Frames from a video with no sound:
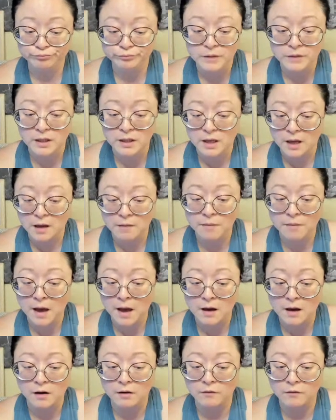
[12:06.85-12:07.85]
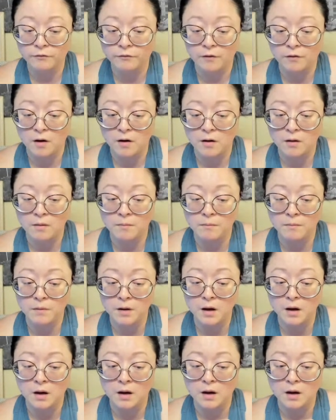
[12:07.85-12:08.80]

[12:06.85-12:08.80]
that came back from